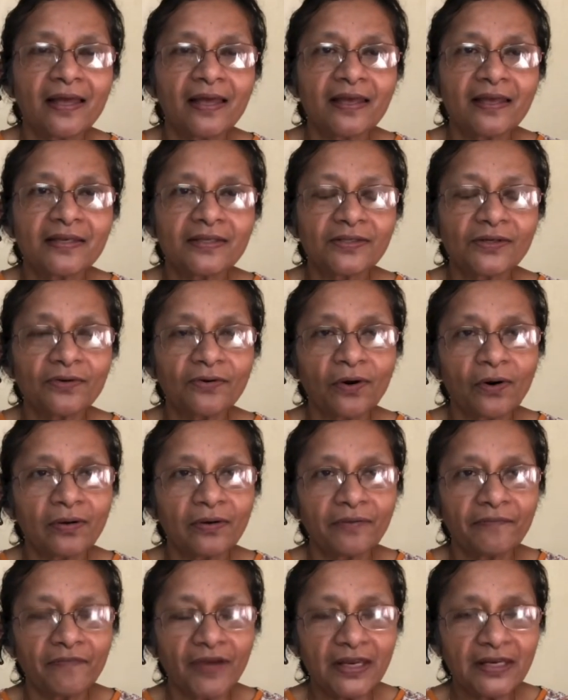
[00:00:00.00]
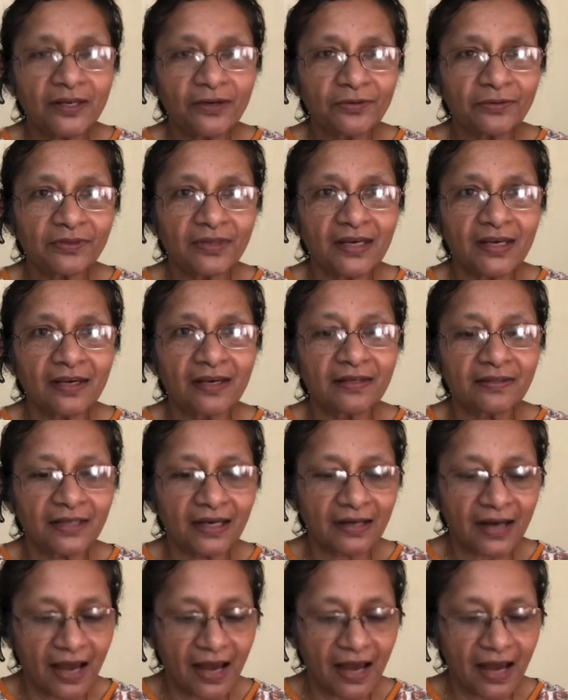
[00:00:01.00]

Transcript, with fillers: So when you think that